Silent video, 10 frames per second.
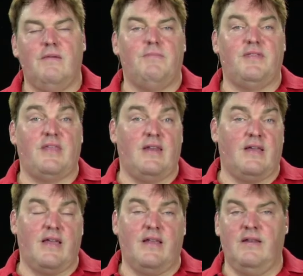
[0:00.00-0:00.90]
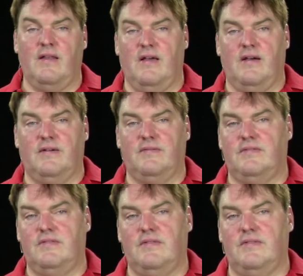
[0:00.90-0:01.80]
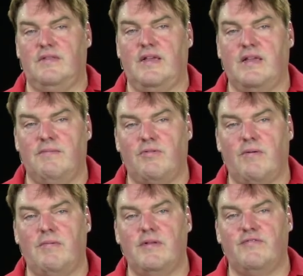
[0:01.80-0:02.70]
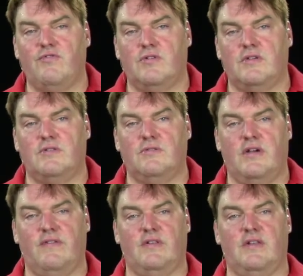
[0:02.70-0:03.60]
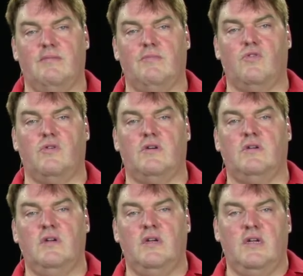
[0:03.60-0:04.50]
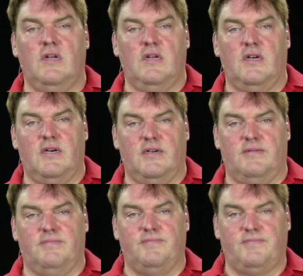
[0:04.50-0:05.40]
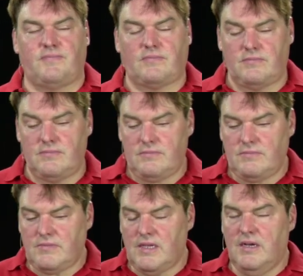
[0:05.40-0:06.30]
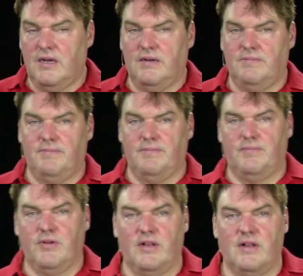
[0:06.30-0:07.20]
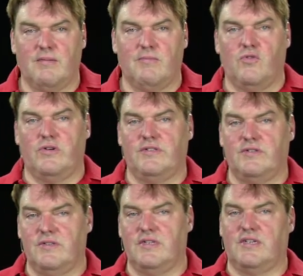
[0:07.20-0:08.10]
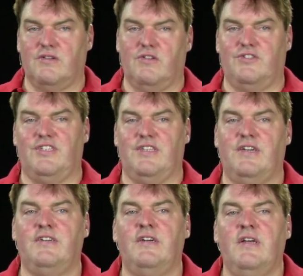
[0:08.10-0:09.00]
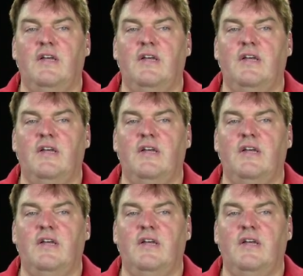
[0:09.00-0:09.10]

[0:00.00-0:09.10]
But then again, they can probably afford to have a little more, put a little more into the technology there.